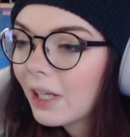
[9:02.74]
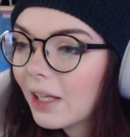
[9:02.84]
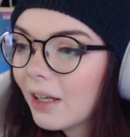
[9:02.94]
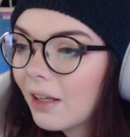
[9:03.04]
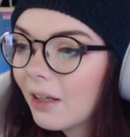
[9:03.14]

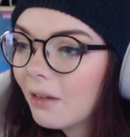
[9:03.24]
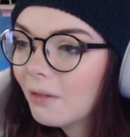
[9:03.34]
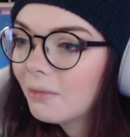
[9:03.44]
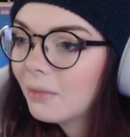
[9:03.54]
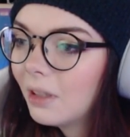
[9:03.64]

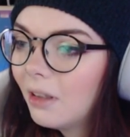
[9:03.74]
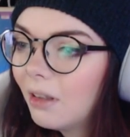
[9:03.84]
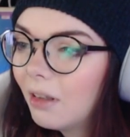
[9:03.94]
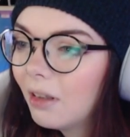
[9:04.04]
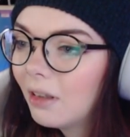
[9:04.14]
him.
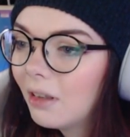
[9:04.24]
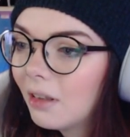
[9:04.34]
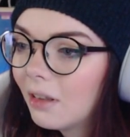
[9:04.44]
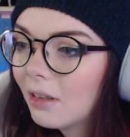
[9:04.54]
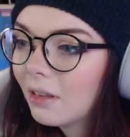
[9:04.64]

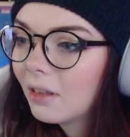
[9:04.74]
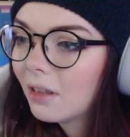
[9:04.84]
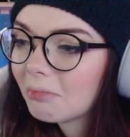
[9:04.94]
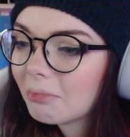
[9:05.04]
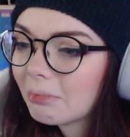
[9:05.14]
Aww.
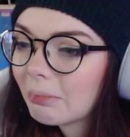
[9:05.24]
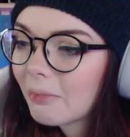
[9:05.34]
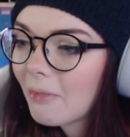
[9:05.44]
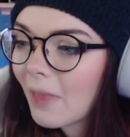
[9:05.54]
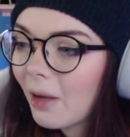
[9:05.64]

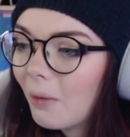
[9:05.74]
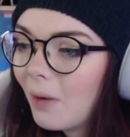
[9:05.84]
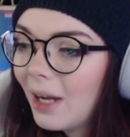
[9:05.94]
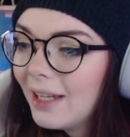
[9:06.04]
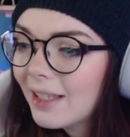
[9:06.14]

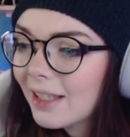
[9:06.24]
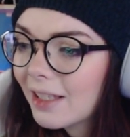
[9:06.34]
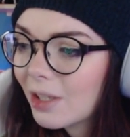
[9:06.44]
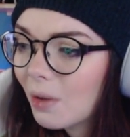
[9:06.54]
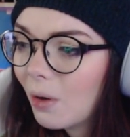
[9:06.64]
Why is
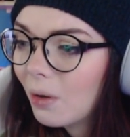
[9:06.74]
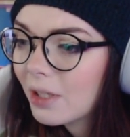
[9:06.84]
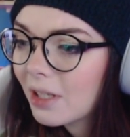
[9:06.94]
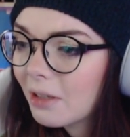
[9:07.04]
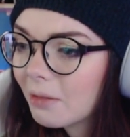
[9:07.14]
this so
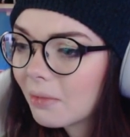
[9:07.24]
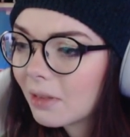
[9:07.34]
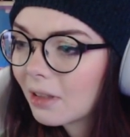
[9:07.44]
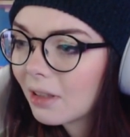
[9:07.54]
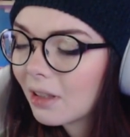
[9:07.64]
wholesome?
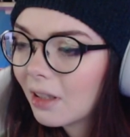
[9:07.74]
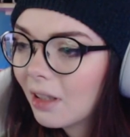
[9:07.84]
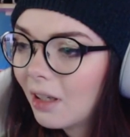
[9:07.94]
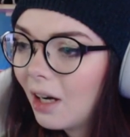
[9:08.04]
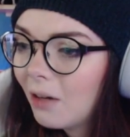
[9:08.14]

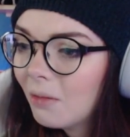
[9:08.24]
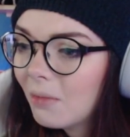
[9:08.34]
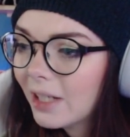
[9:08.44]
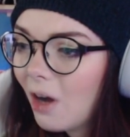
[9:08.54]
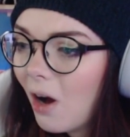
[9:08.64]
Oh
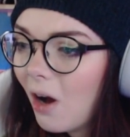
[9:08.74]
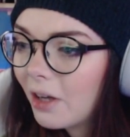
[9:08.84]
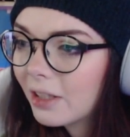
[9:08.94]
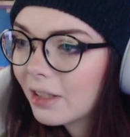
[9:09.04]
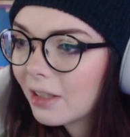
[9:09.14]
my
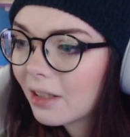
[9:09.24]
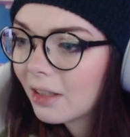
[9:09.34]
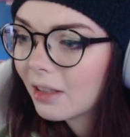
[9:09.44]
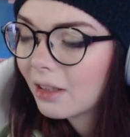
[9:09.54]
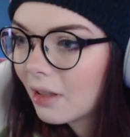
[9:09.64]
god.
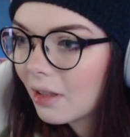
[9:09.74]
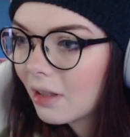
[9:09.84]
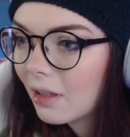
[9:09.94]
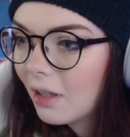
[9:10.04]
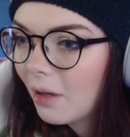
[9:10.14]

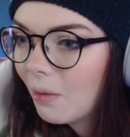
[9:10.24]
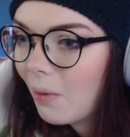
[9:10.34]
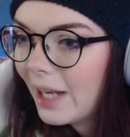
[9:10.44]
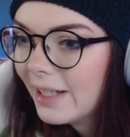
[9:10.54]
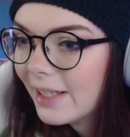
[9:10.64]

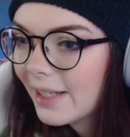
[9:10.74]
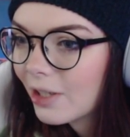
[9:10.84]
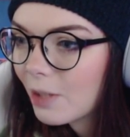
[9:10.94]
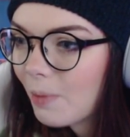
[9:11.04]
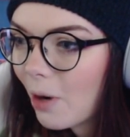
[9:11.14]
Why is this
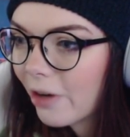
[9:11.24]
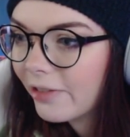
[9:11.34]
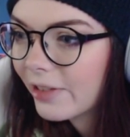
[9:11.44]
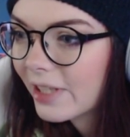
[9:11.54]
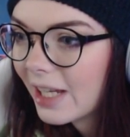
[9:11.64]
such a
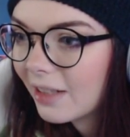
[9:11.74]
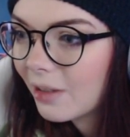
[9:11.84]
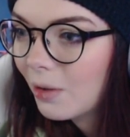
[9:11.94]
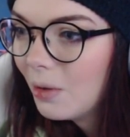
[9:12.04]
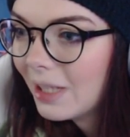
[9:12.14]
powerful scene?
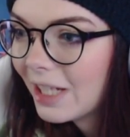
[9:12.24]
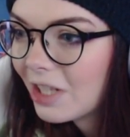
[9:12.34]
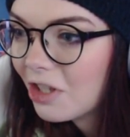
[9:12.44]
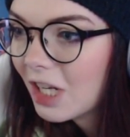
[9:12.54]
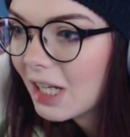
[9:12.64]
Holy
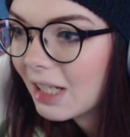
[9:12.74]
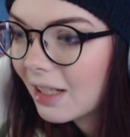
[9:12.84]
shit.